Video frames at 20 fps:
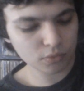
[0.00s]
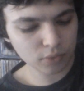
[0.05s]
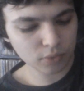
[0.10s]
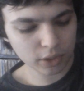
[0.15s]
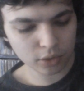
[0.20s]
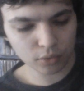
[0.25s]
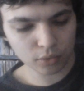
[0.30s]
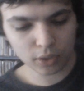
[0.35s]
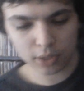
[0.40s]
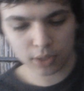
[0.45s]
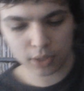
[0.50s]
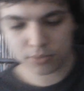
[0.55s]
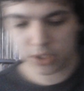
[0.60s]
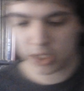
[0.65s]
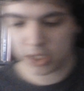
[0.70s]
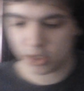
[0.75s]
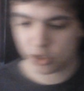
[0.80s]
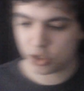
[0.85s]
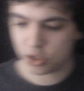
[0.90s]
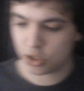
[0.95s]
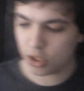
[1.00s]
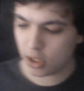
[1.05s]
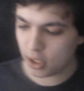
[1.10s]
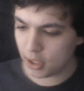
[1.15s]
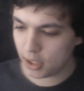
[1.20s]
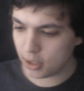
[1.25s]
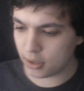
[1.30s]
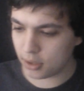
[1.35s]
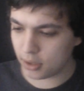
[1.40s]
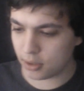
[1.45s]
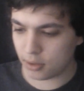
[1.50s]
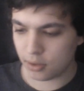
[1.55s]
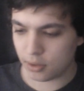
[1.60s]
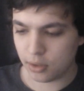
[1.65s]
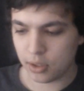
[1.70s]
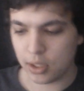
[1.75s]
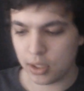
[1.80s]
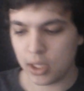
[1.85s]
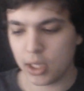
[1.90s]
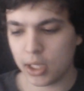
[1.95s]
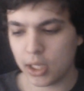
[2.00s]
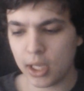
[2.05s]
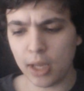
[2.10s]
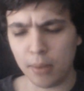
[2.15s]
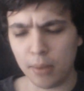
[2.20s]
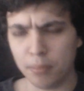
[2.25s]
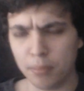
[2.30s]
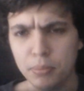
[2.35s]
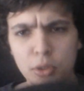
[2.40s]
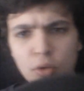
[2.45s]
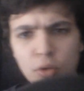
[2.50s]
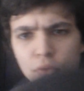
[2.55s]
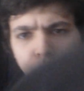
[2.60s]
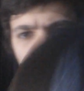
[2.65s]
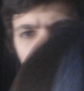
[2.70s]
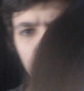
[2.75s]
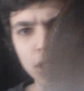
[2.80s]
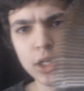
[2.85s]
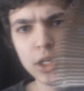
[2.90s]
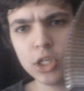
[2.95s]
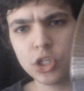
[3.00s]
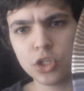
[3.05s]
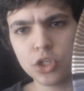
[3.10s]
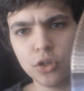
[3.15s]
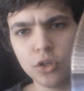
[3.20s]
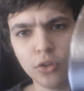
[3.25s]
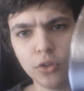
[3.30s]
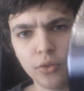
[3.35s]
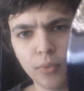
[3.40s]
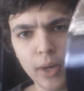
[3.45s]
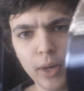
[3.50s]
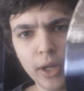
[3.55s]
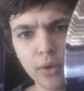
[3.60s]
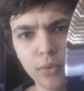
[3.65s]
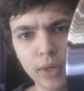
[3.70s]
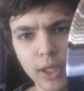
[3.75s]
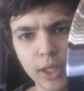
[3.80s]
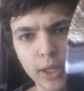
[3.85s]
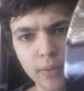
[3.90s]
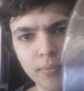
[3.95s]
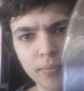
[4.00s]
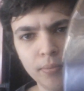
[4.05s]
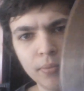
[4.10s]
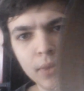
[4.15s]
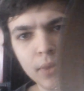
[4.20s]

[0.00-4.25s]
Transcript: Record comes out the side. Again, beautiful condition on the record here.